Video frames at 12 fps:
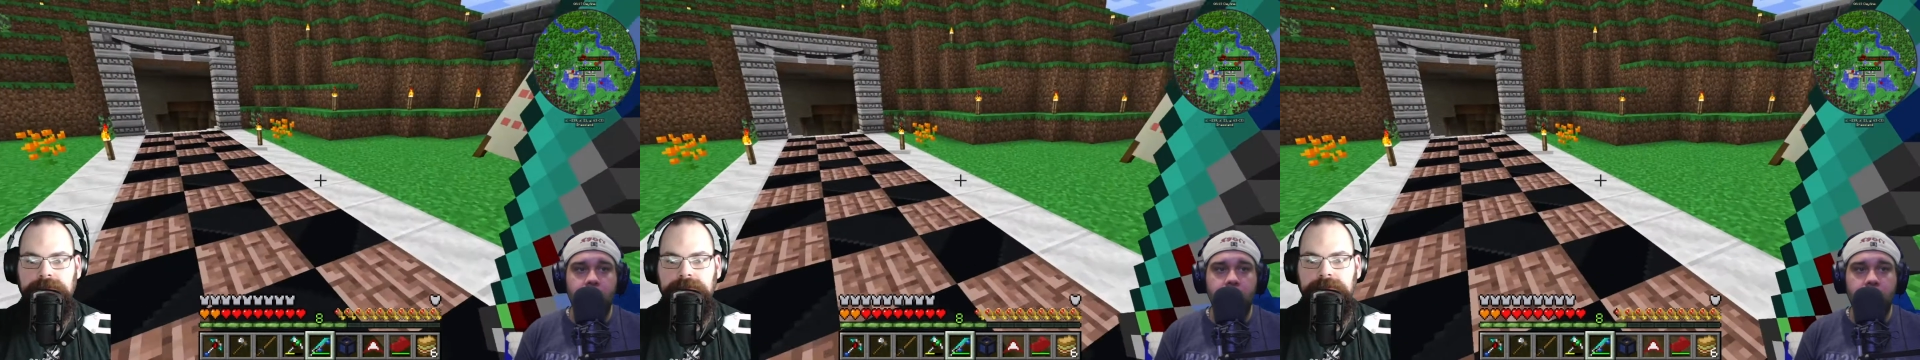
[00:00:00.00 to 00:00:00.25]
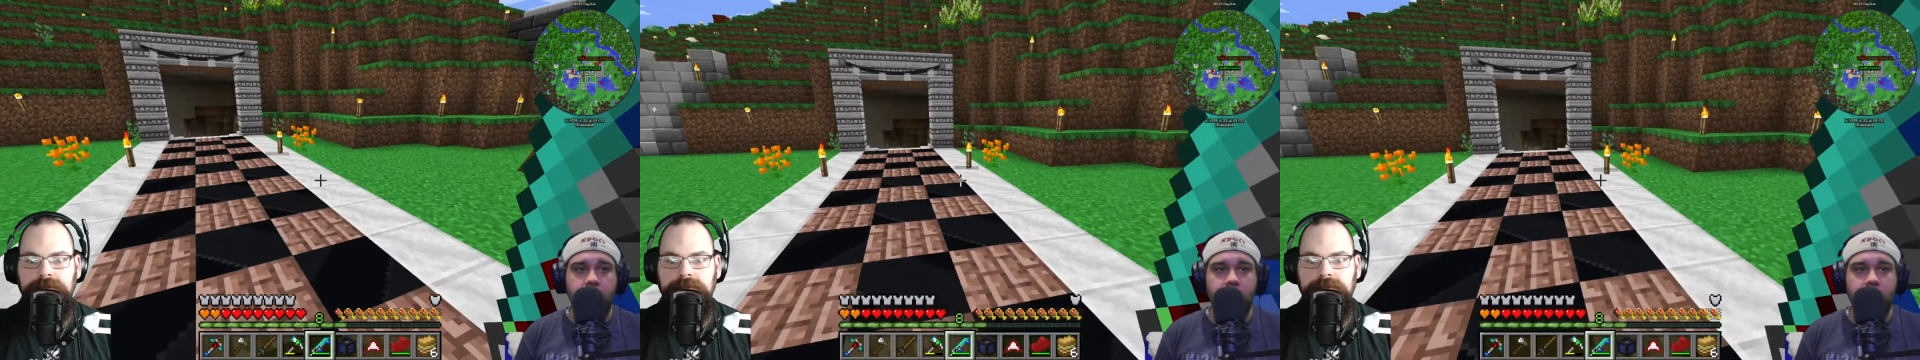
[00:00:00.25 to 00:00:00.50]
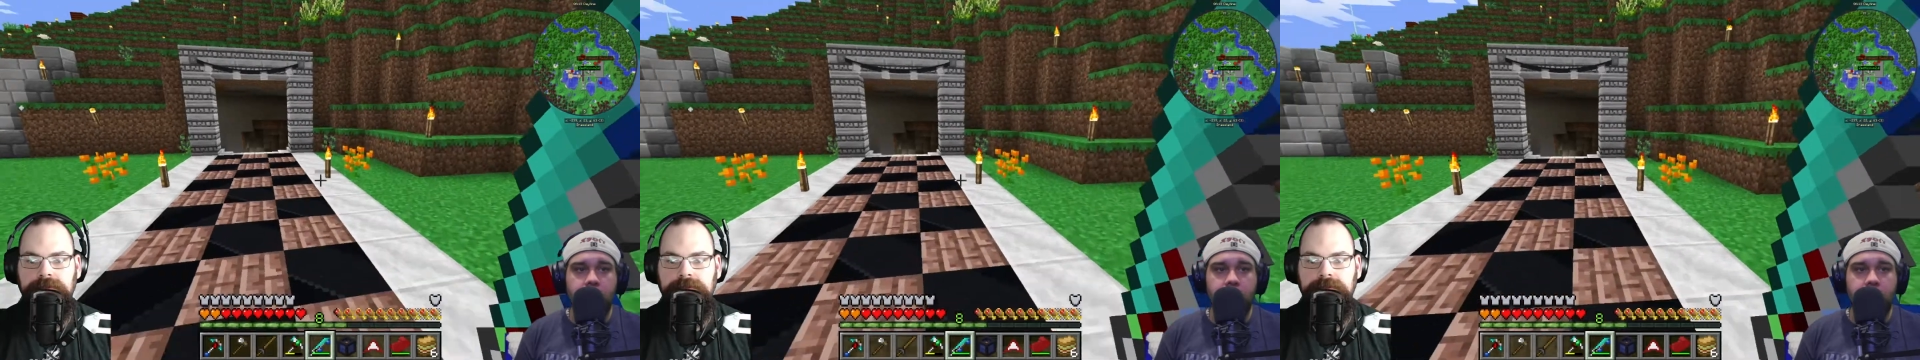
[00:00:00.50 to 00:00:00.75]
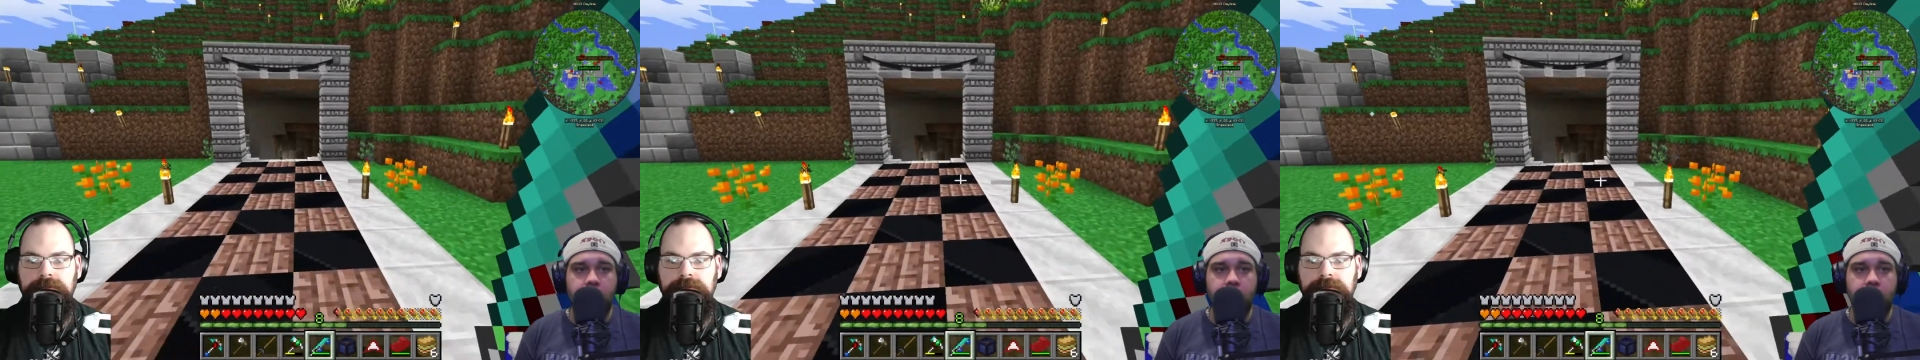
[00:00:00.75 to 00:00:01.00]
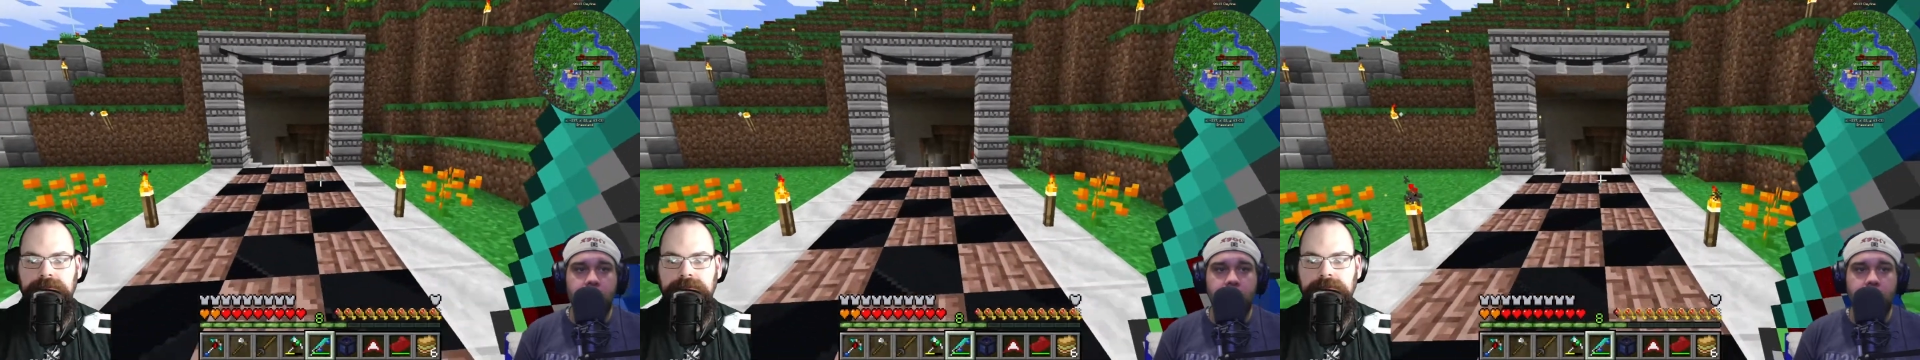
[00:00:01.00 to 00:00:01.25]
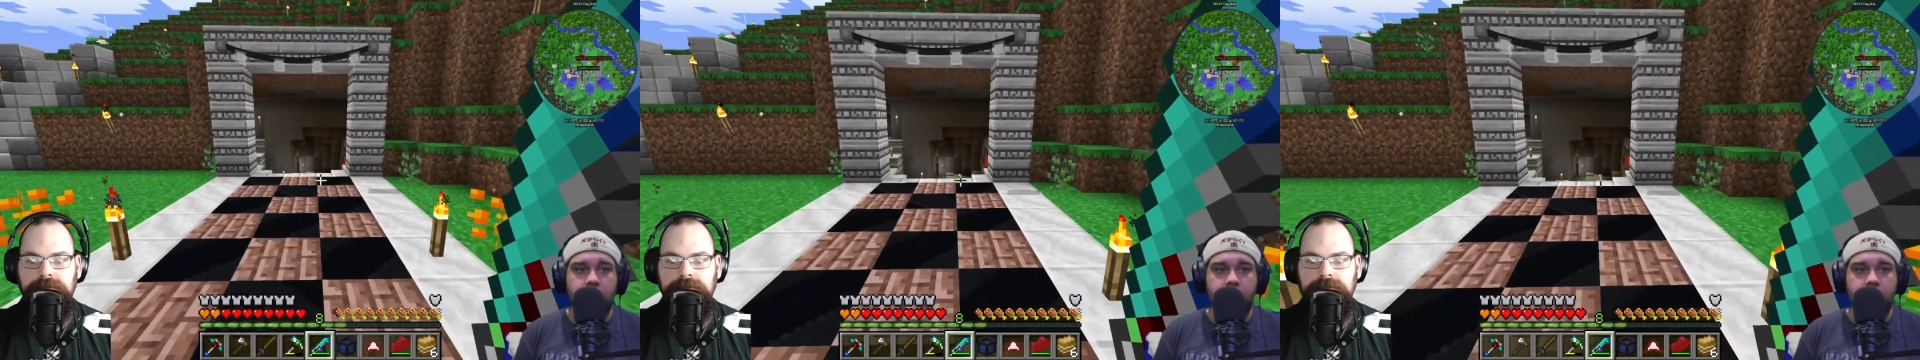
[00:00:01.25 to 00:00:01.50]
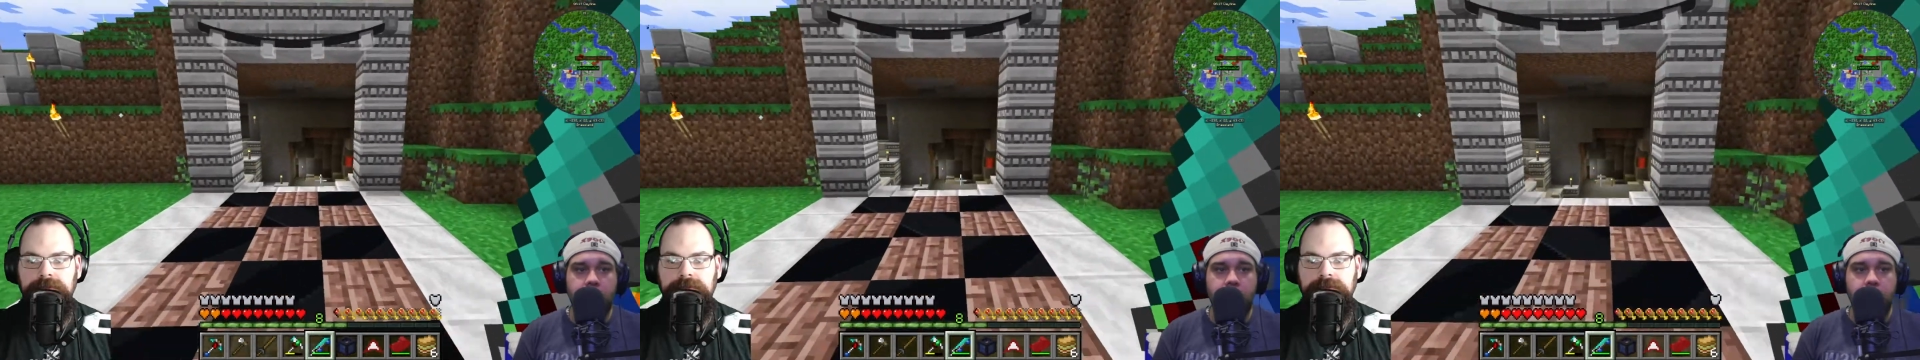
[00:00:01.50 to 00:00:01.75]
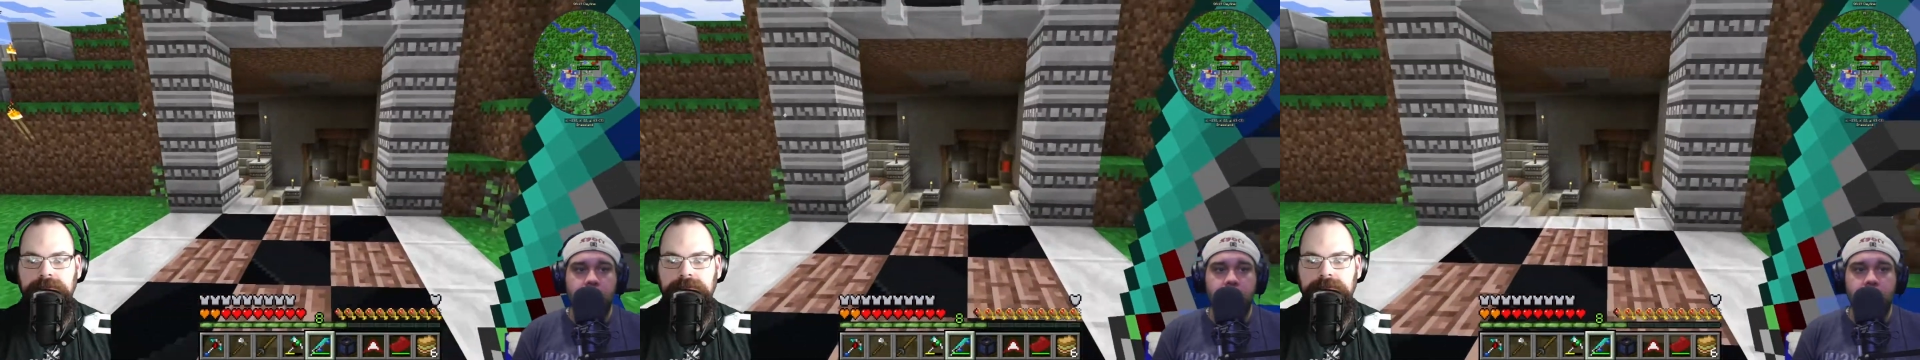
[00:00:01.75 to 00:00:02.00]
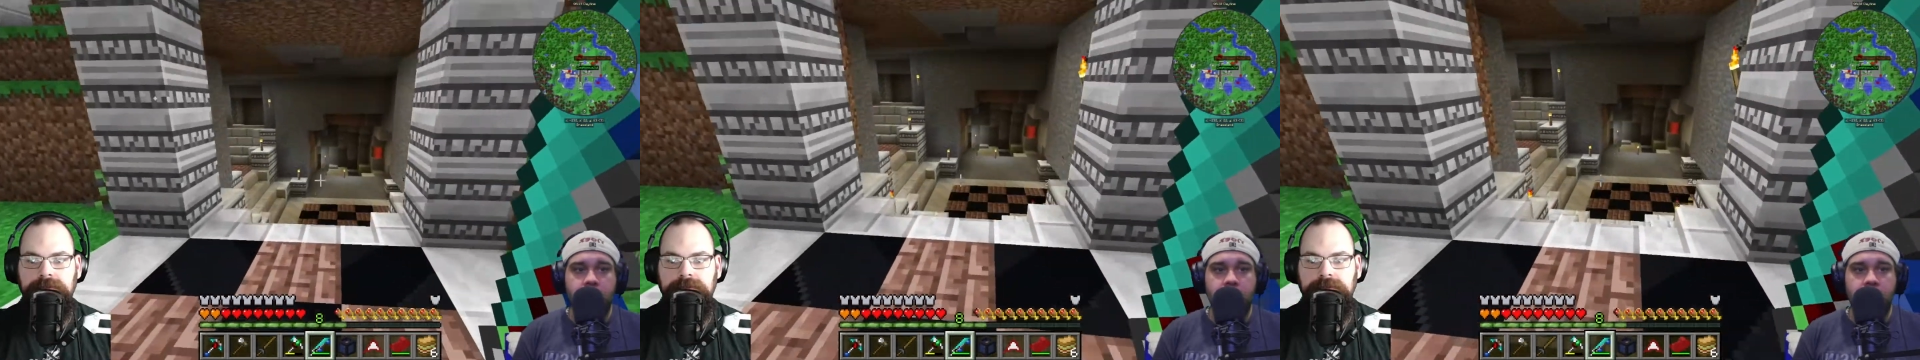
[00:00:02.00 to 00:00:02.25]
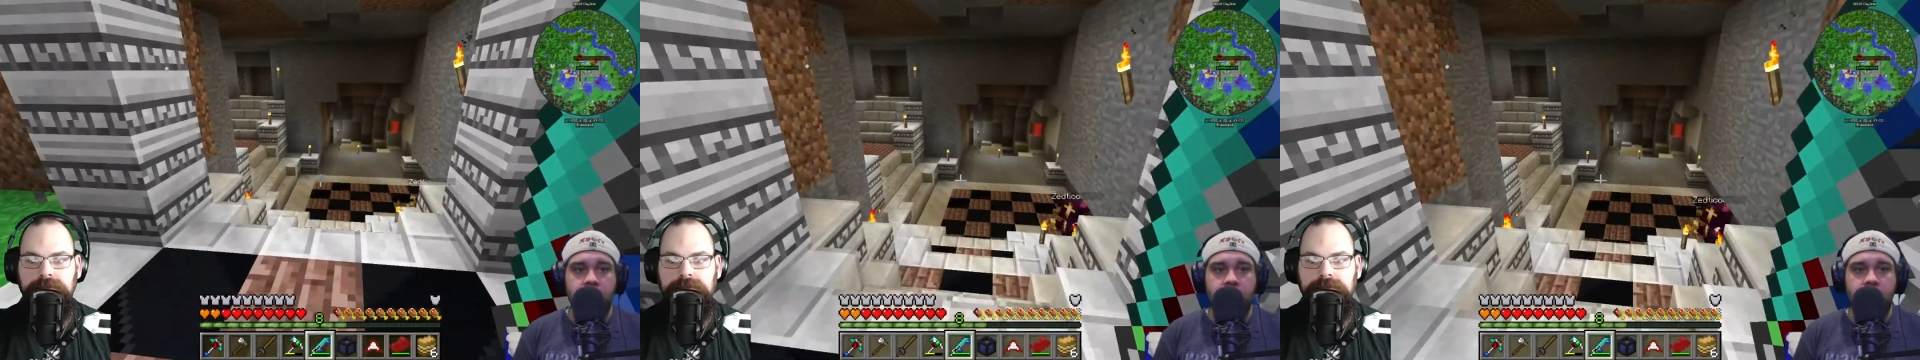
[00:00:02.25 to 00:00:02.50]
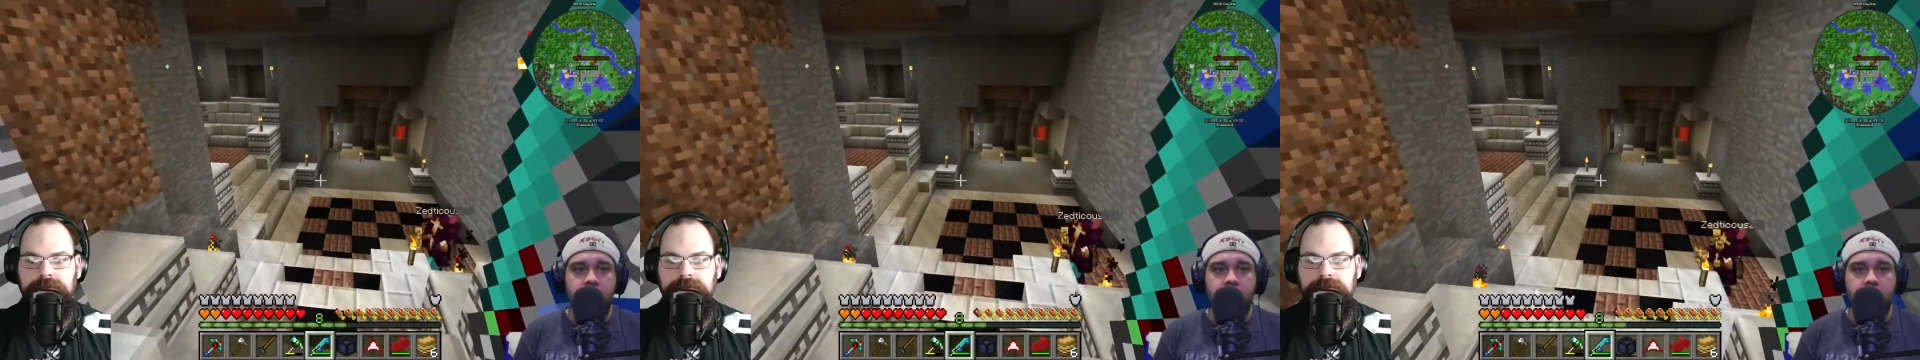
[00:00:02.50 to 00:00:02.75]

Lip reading: No one is speaking in this clip.